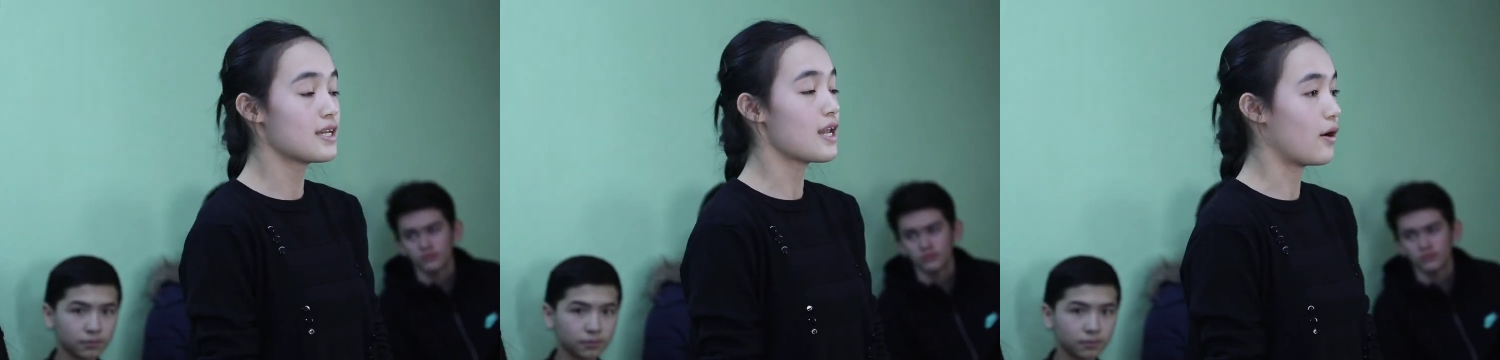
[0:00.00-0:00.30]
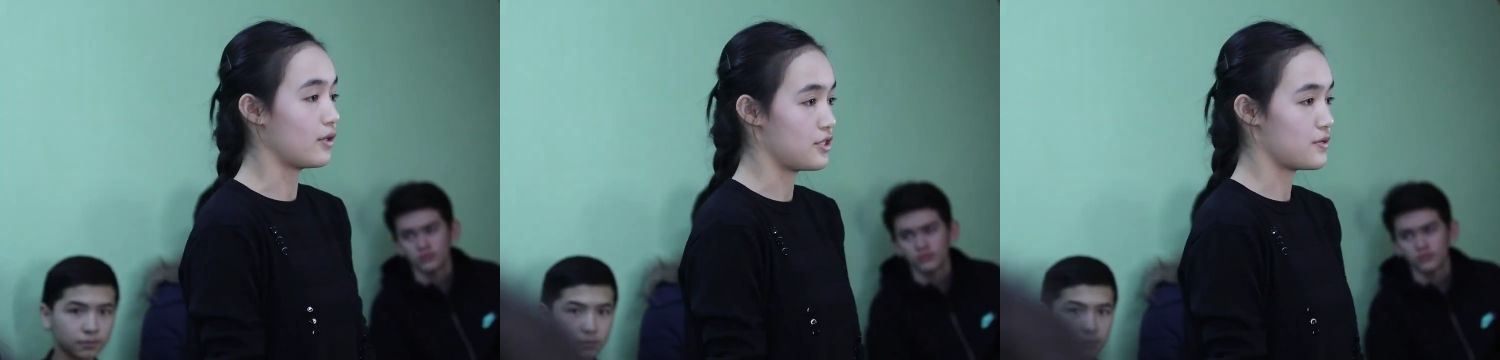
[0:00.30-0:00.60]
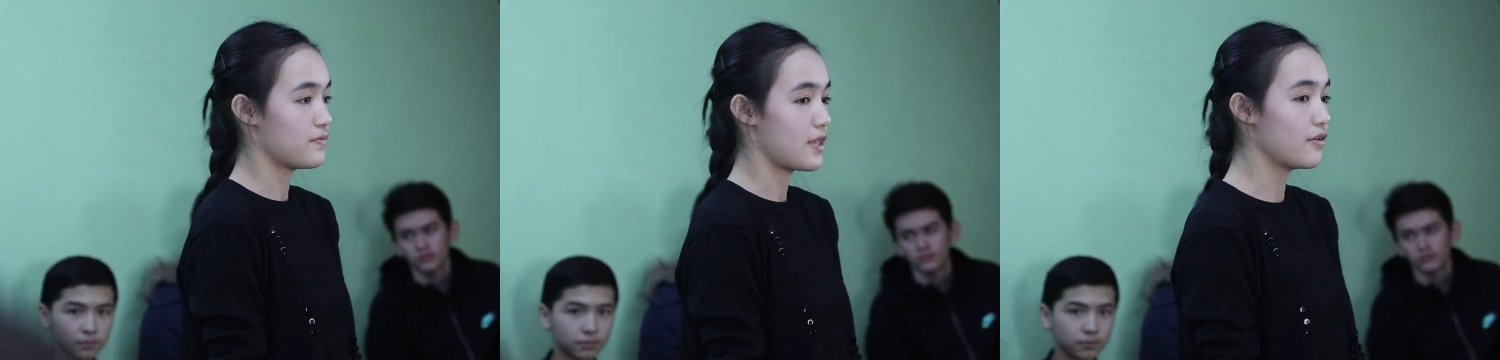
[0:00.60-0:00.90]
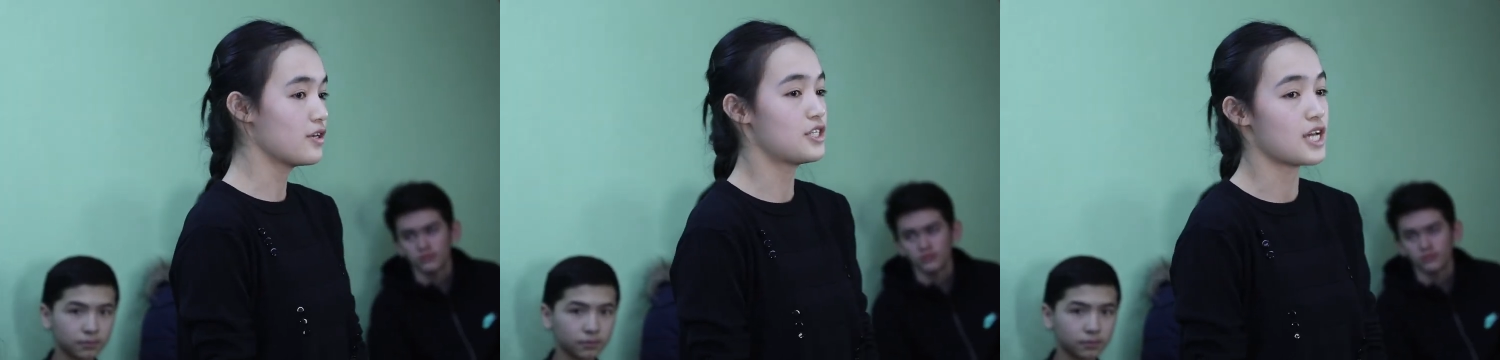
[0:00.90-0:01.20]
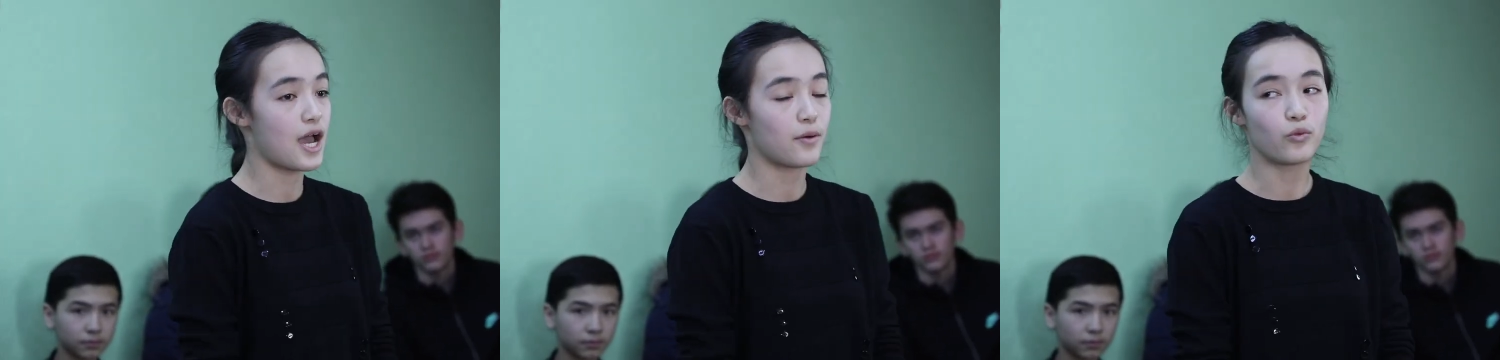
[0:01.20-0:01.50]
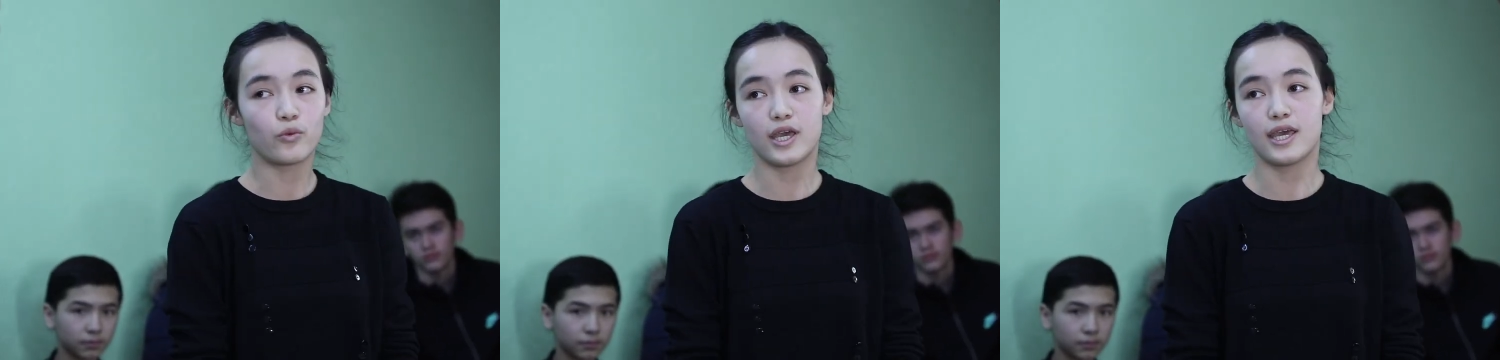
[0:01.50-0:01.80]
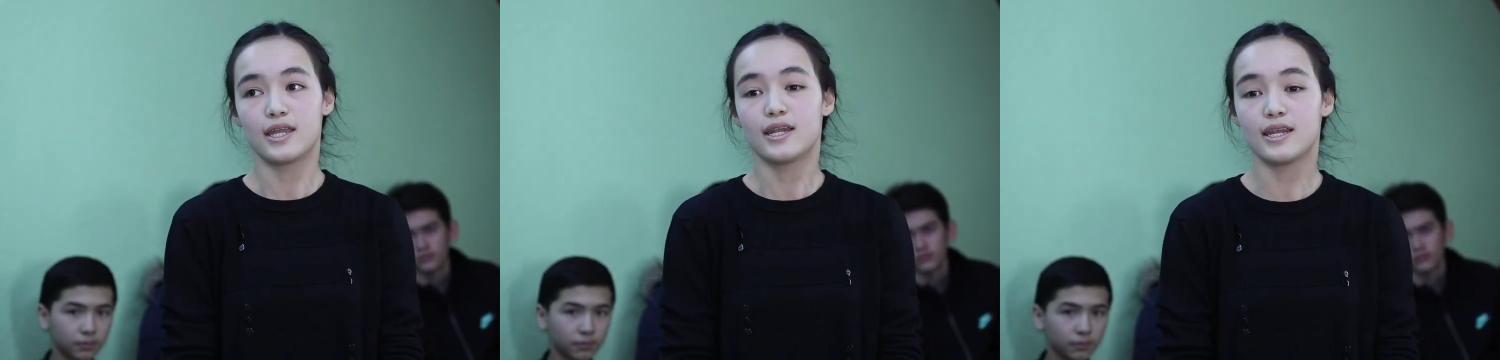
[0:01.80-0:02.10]
Speaker 1: a knowledge. Every time we
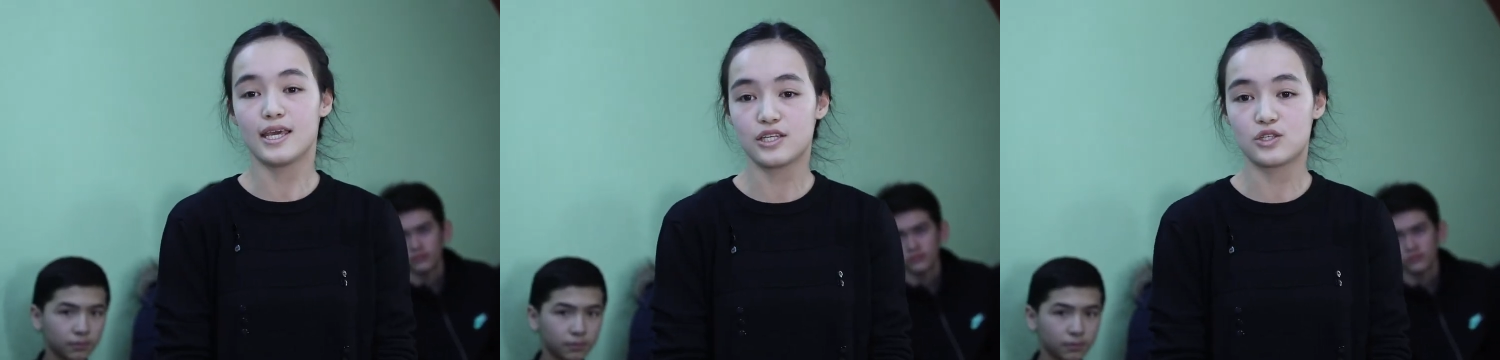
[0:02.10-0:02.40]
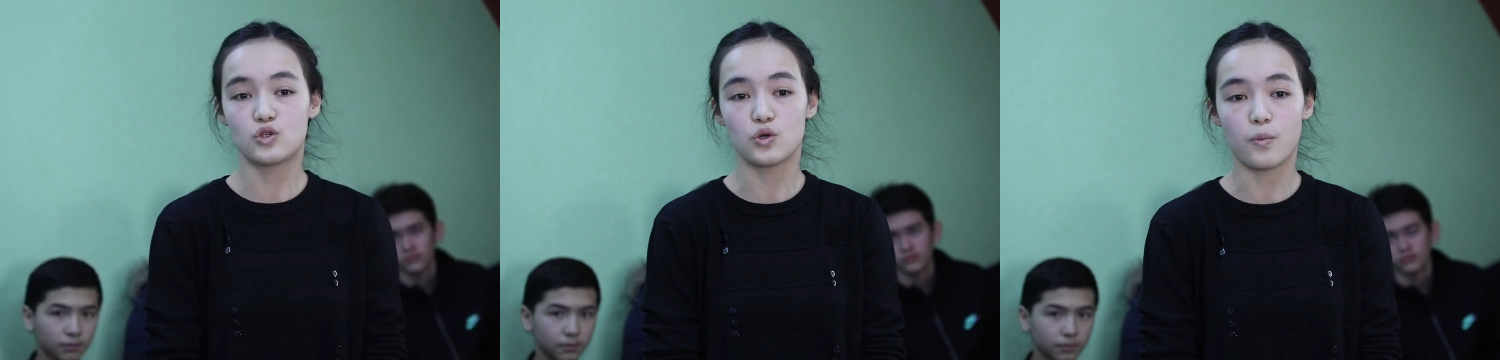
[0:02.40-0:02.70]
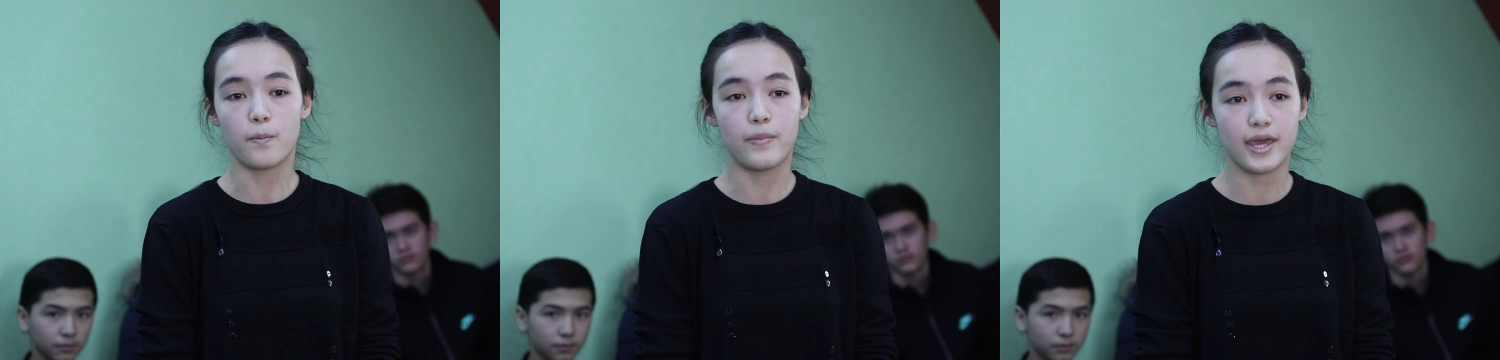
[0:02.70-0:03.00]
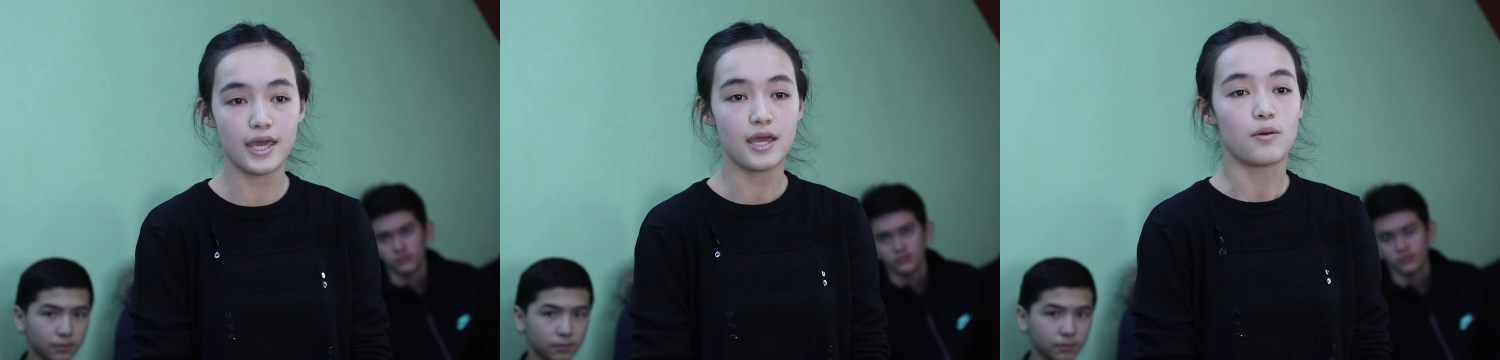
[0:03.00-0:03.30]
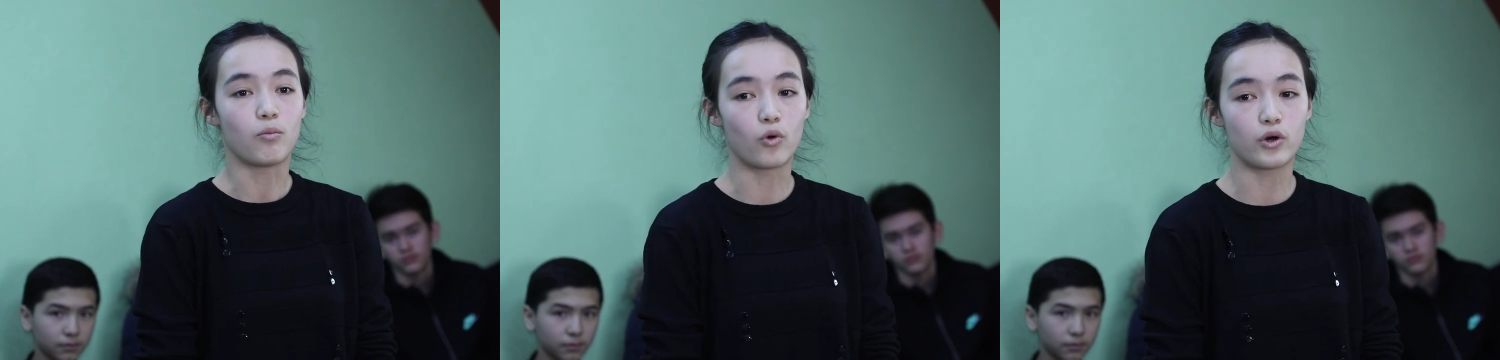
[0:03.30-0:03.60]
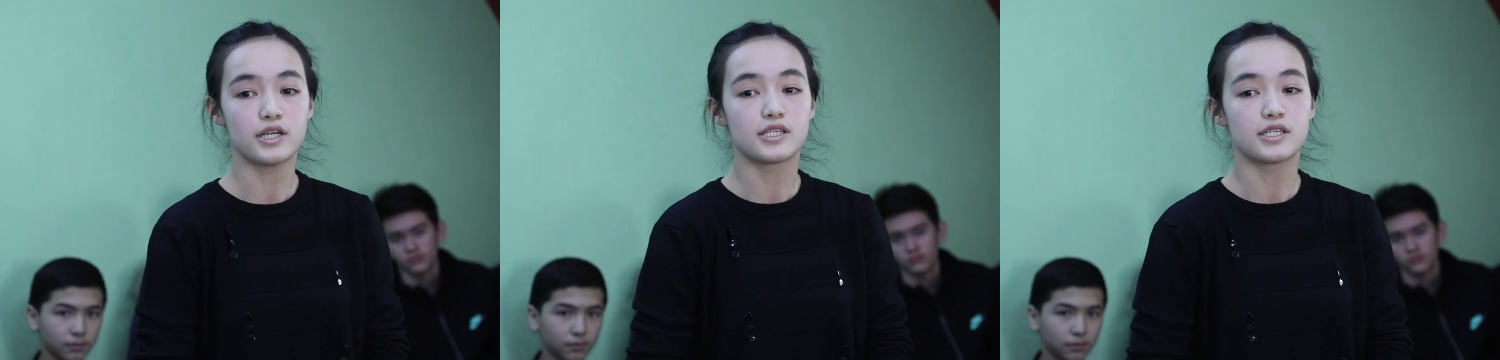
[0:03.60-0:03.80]
need to be more